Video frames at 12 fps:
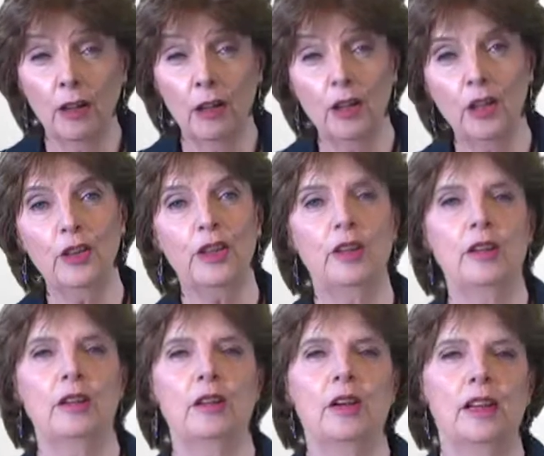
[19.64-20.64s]
Although
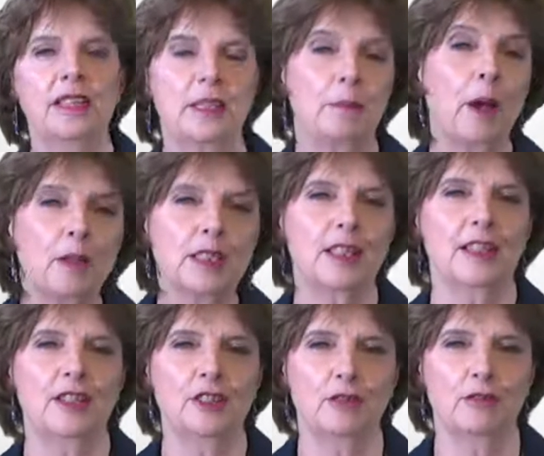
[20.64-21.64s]
they're
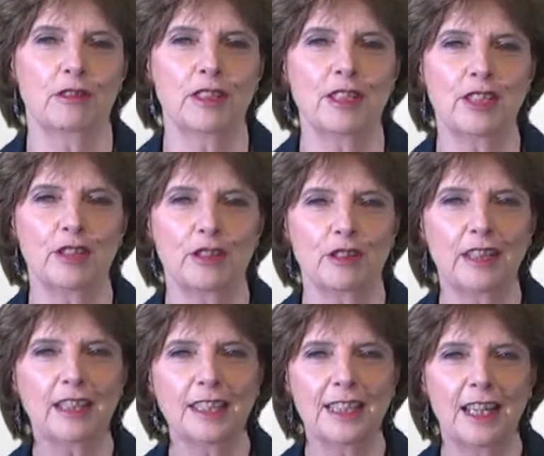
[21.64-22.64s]
supposedly children's
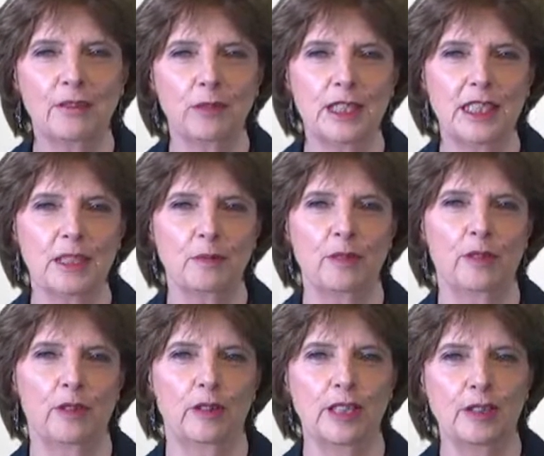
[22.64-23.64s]
stories, they've wisdom
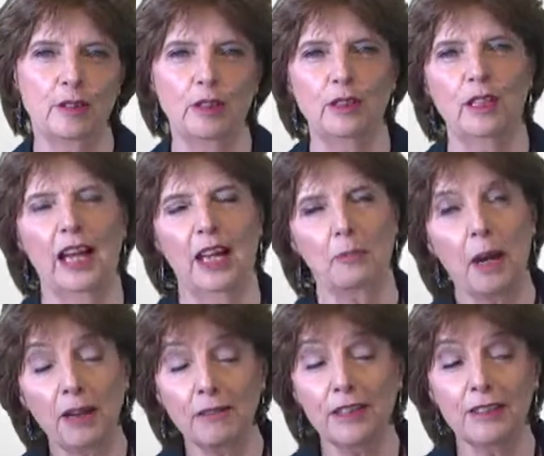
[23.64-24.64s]
for us all, and
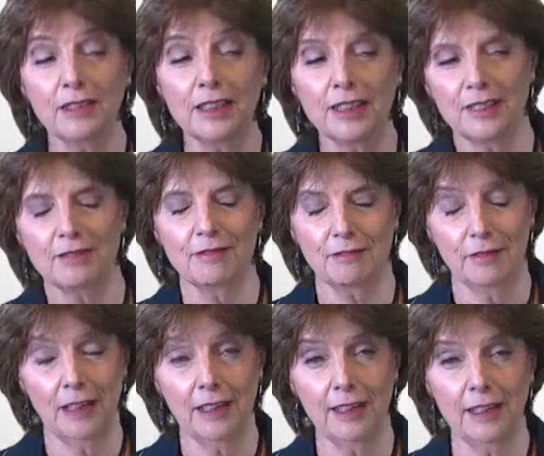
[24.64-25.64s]
my favourite,
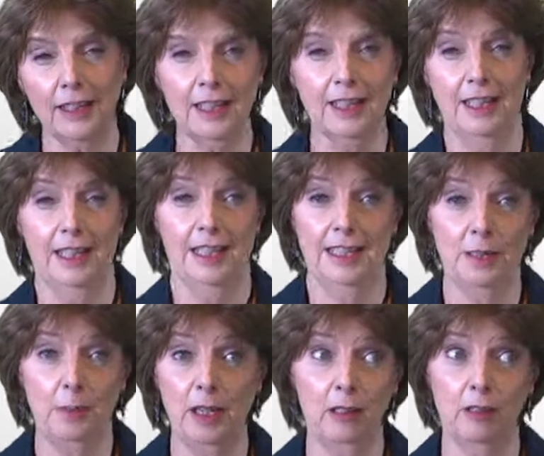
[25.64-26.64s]
frankly, is the
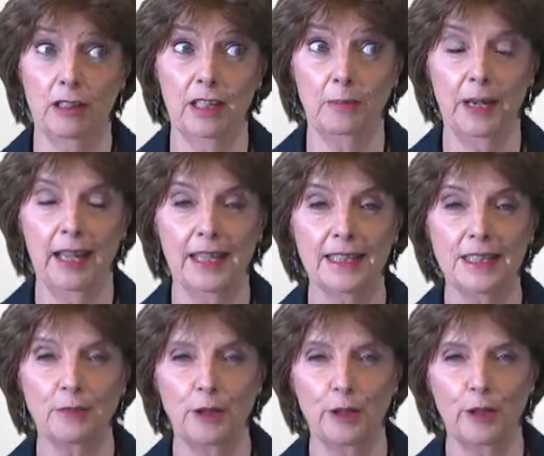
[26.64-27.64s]
pale green
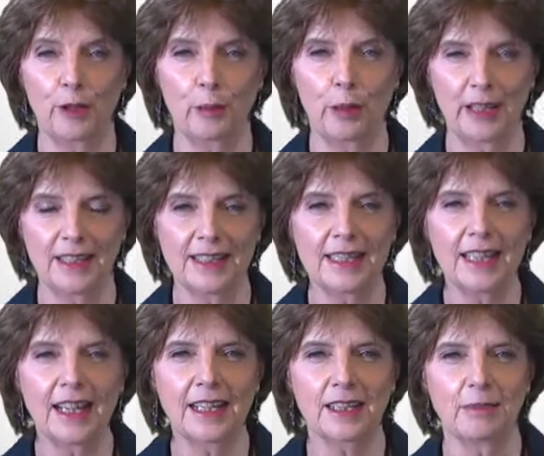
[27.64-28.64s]
pants with nobody
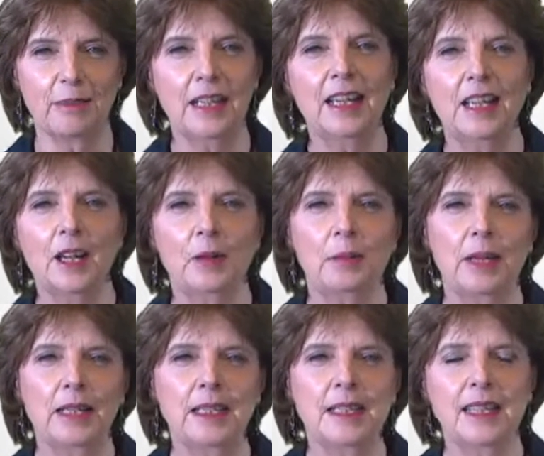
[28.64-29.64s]
inside them.
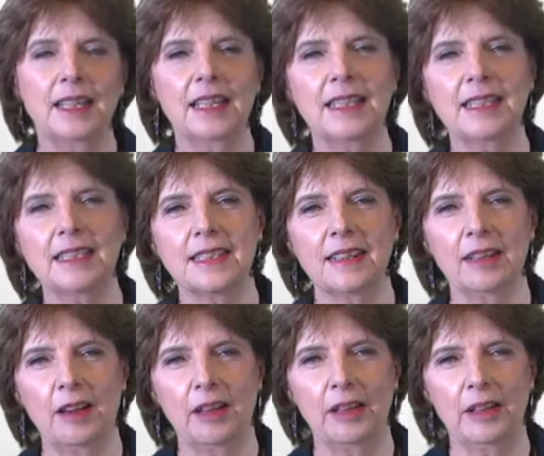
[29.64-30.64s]
But these
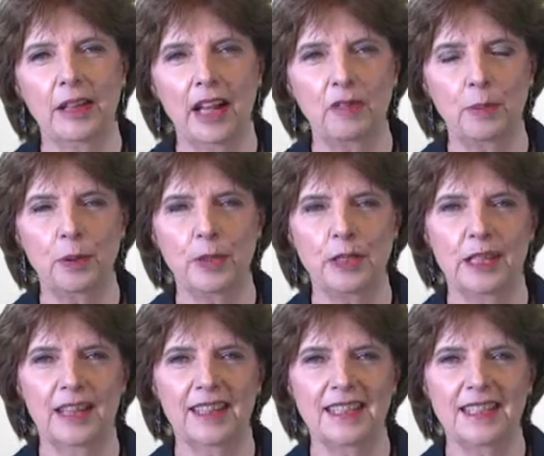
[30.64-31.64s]
that I've put
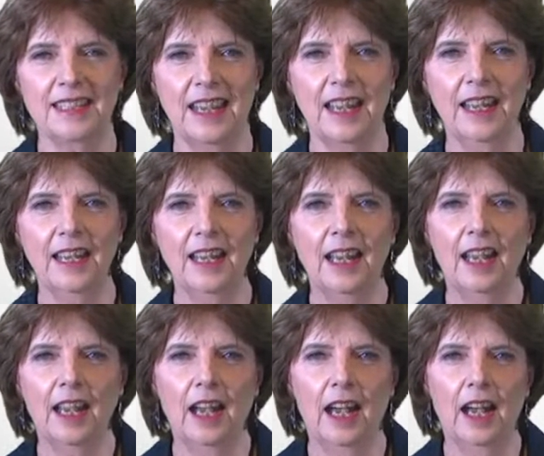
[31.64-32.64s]
together today
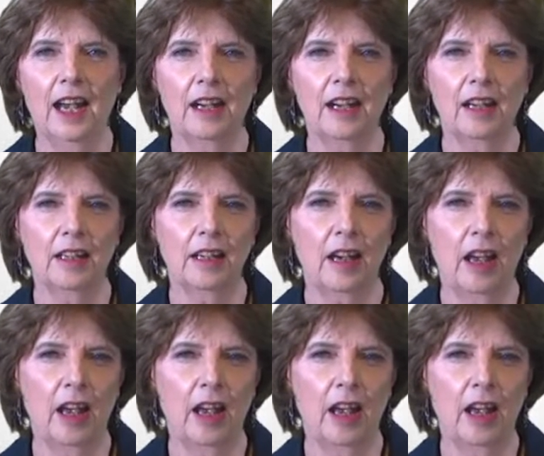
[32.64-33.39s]
are